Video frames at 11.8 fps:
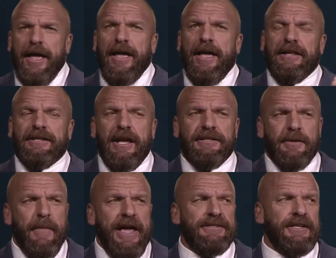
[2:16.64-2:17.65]
It's
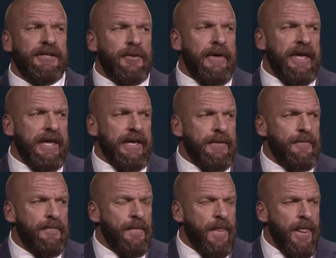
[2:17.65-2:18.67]
amazing to me
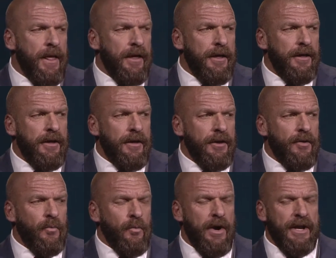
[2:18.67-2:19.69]

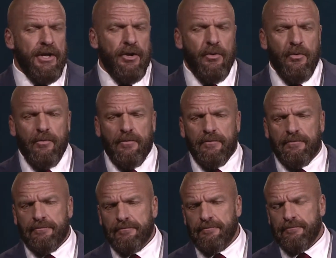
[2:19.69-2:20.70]
when you
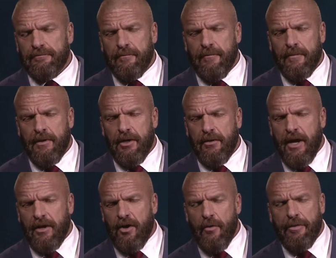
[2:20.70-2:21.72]
kind
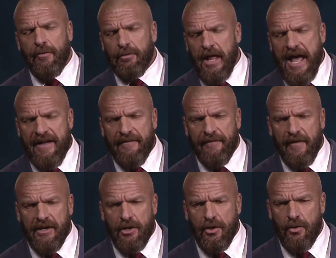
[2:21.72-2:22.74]
of go through life
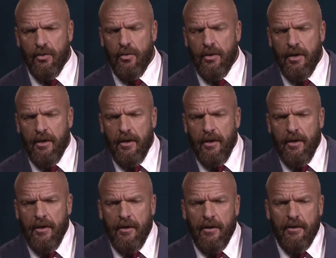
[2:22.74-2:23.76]
and you
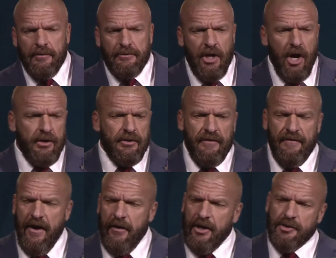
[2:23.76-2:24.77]
talk to
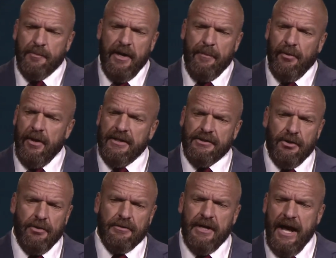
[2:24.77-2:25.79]
various people at
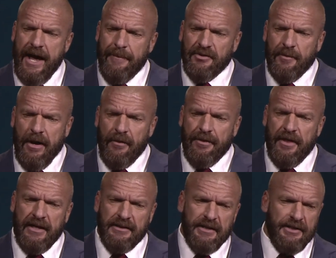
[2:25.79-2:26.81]
certain times about
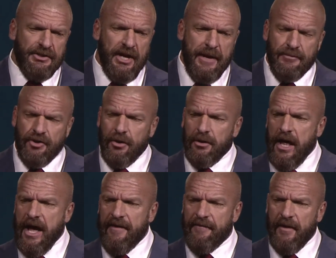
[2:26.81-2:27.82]
things that shaped your
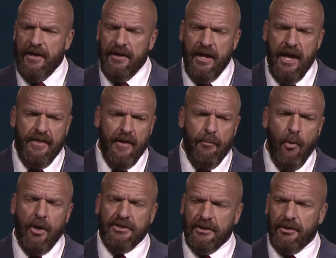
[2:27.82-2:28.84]
life, and the
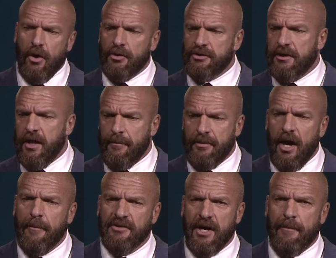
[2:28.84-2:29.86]
Boys and Girls Club
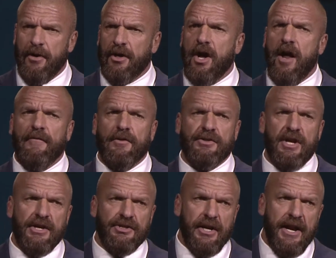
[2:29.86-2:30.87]
comes up in a
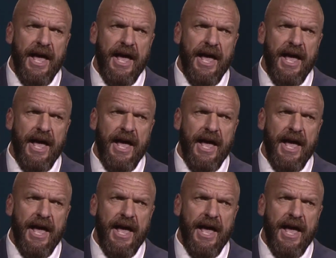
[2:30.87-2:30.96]
conversation.